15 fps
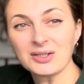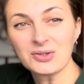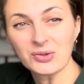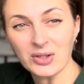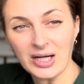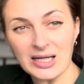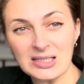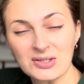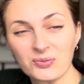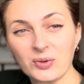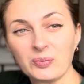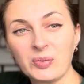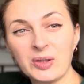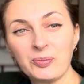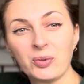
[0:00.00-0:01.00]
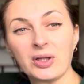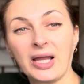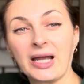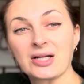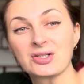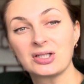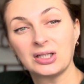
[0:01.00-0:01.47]
a dress where people
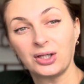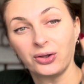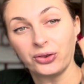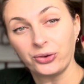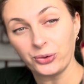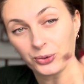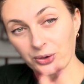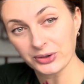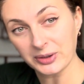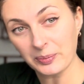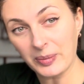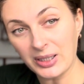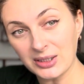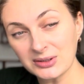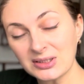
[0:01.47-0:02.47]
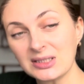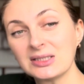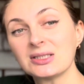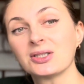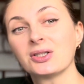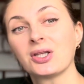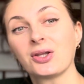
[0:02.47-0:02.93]
actually thought about it,
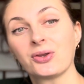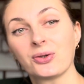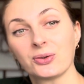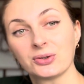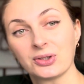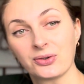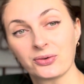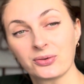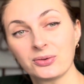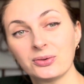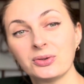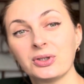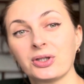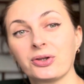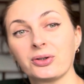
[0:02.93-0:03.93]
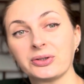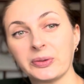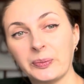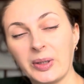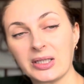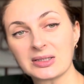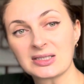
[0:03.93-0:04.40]
they thought it through, they thought
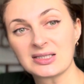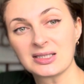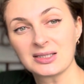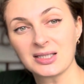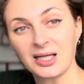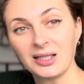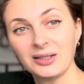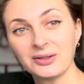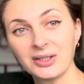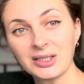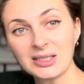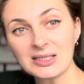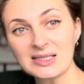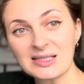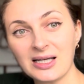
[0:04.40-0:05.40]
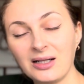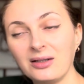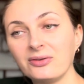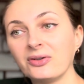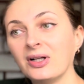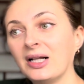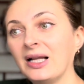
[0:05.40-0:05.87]
about the tailoring
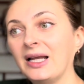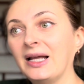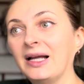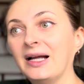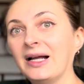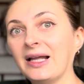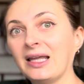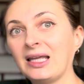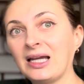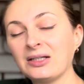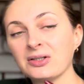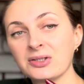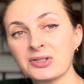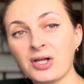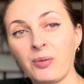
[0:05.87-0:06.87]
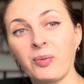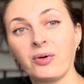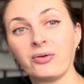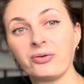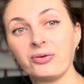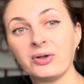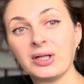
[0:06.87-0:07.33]
itself, and on top
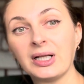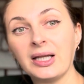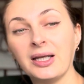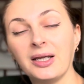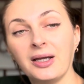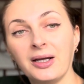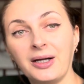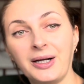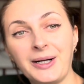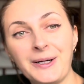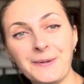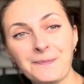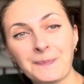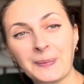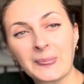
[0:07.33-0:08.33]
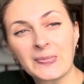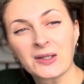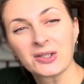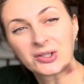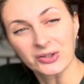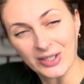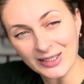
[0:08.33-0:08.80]
of
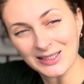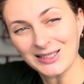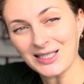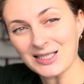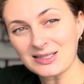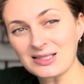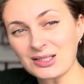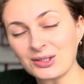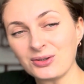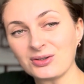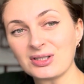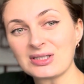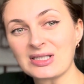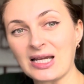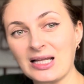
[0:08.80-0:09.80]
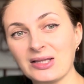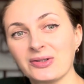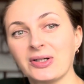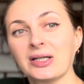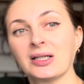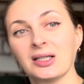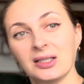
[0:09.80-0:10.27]
correctly executed
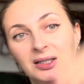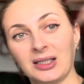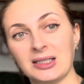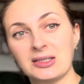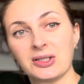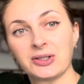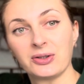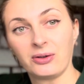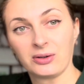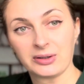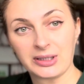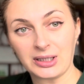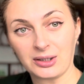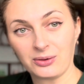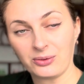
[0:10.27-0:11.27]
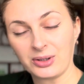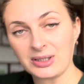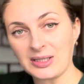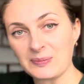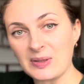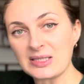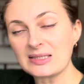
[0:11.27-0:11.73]
tailoring, they did all their
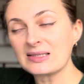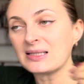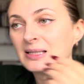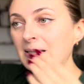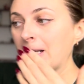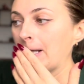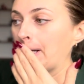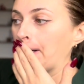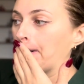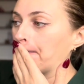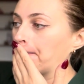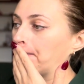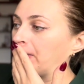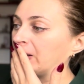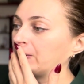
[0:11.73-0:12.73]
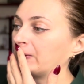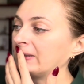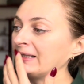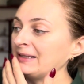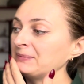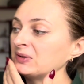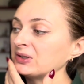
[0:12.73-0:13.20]
ornaments. But when
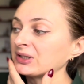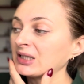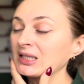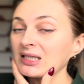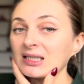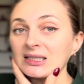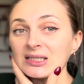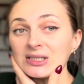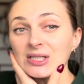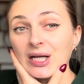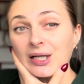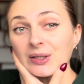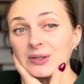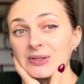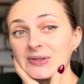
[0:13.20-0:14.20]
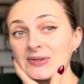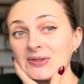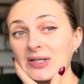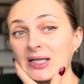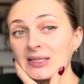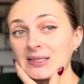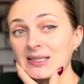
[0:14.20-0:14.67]
I'm looking at the JLo's
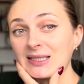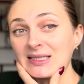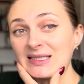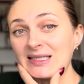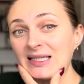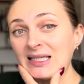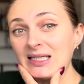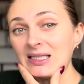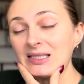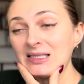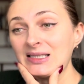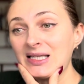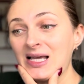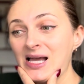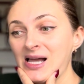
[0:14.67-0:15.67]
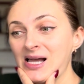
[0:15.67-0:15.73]
dress as is,